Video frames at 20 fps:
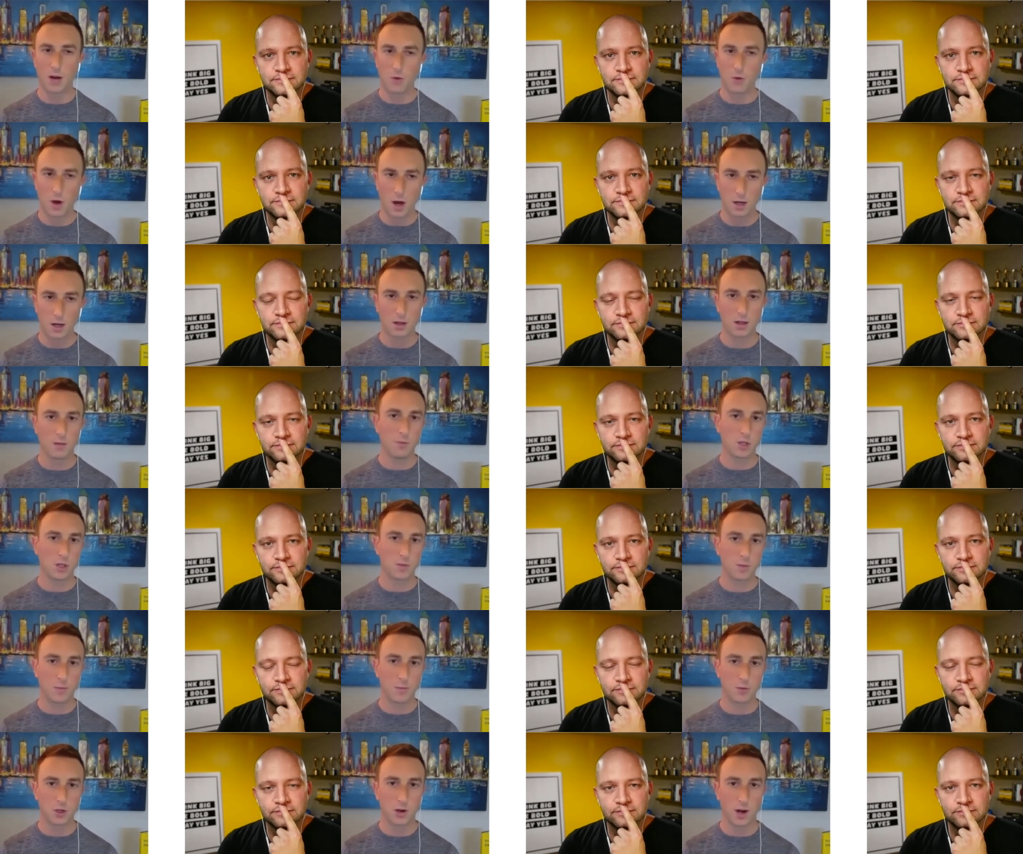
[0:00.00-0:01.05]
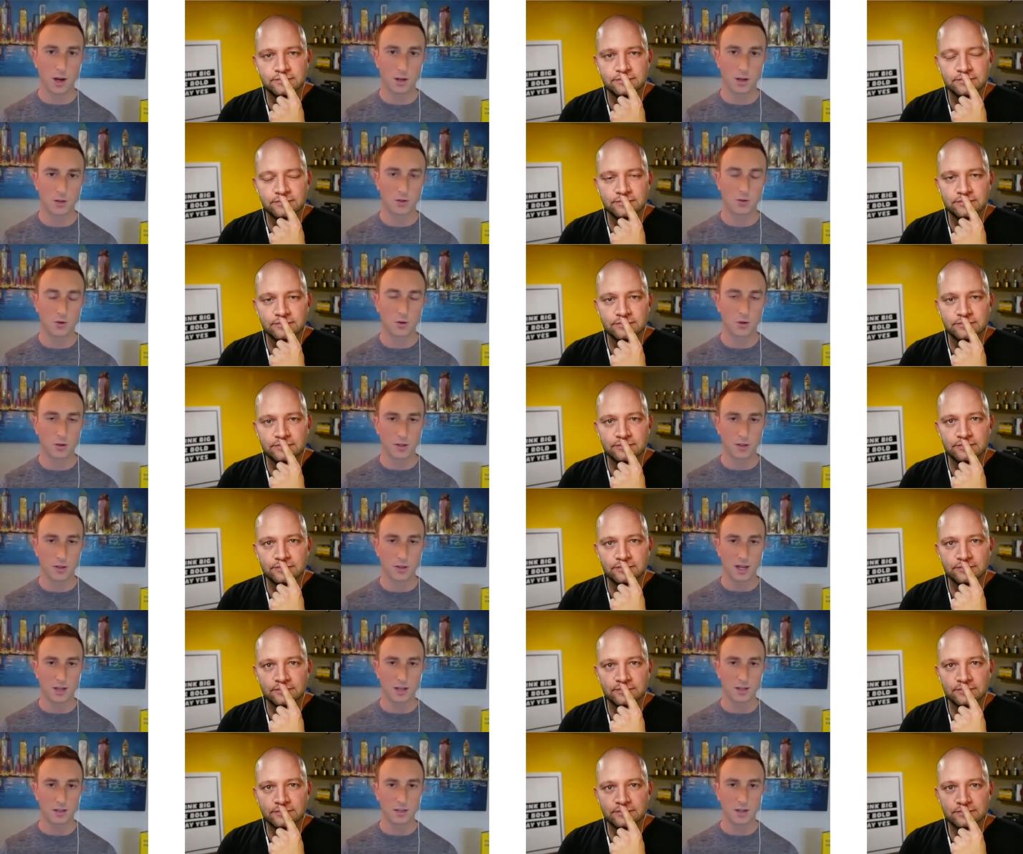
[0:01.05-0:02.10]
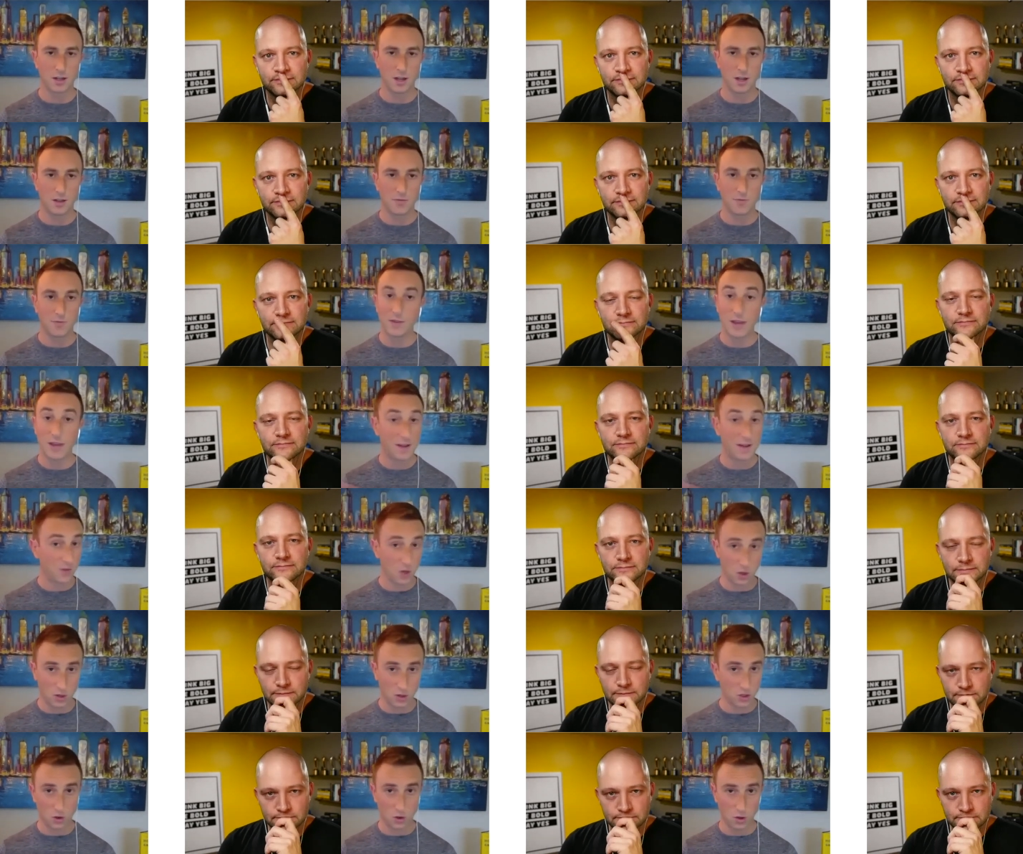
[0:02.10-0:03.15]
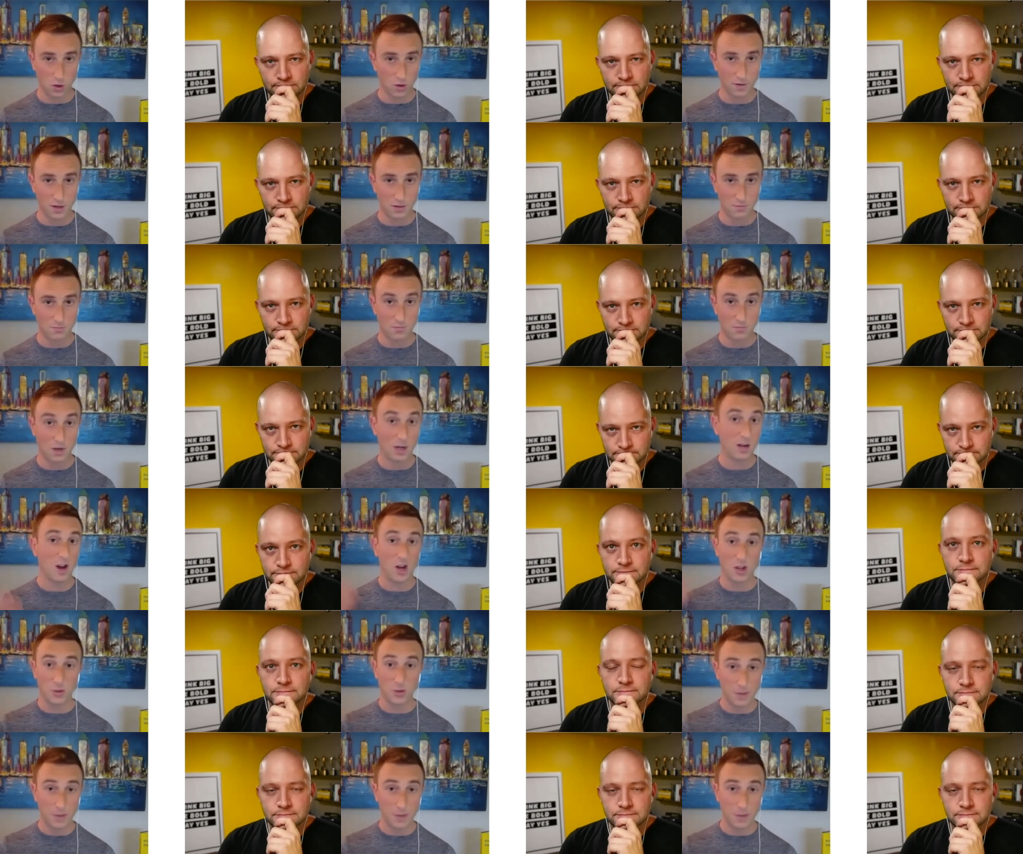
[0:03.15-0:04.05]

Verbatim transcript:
Speaker 1: Ironically, most people try to control the things that they have no control over, right?